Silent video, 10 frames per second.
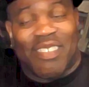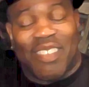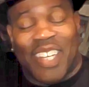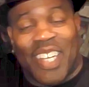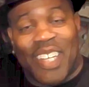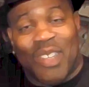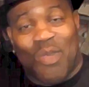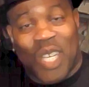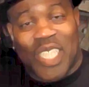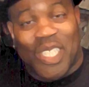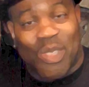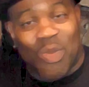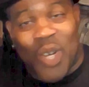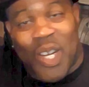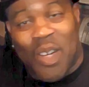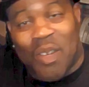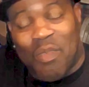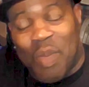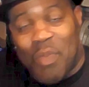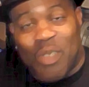of questions where
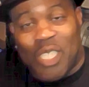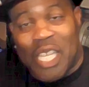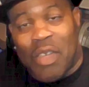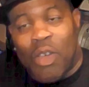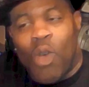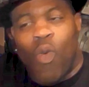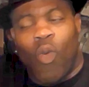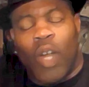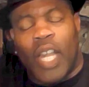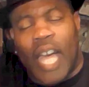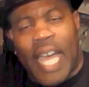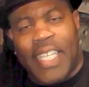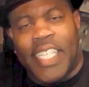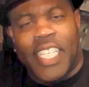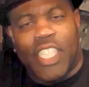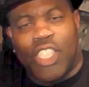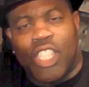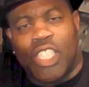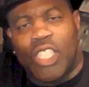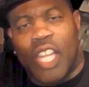people say, well, I did it
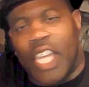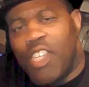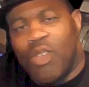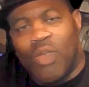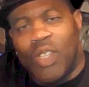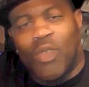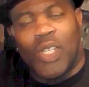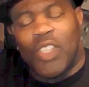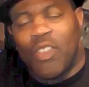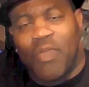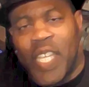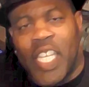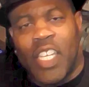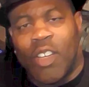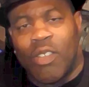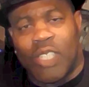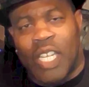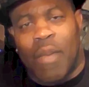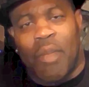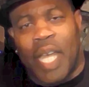just like you do in your videos and
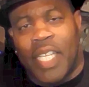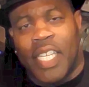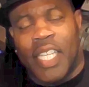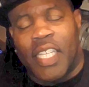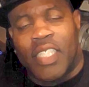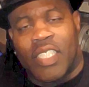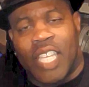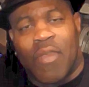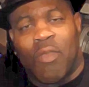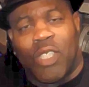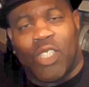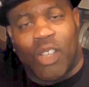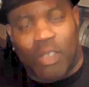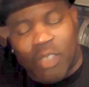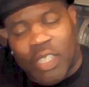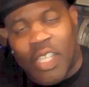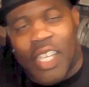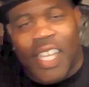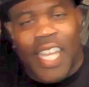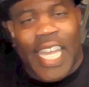I'm not getting the same results.
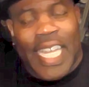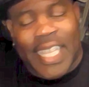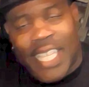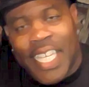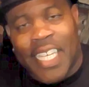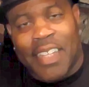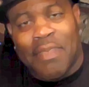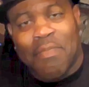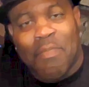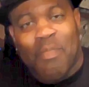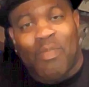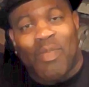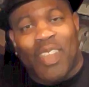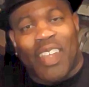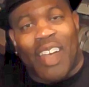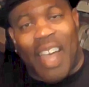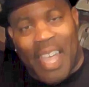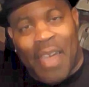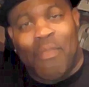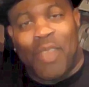And then I
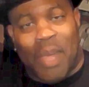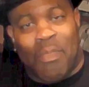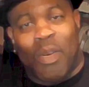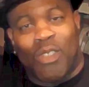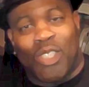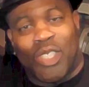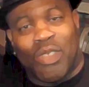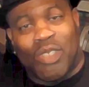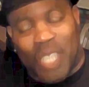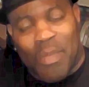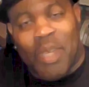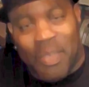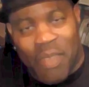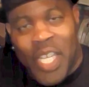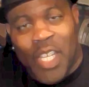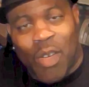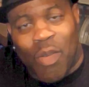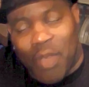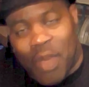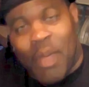have that person send me a video
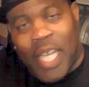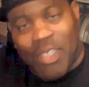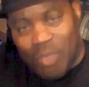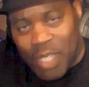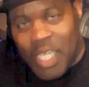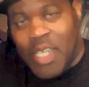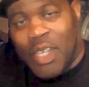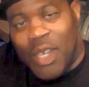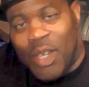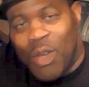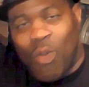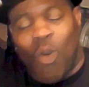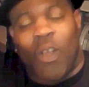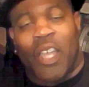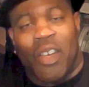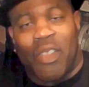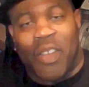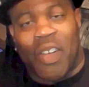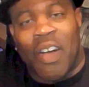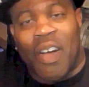of them actually working on their
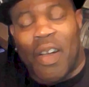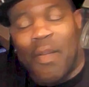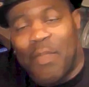car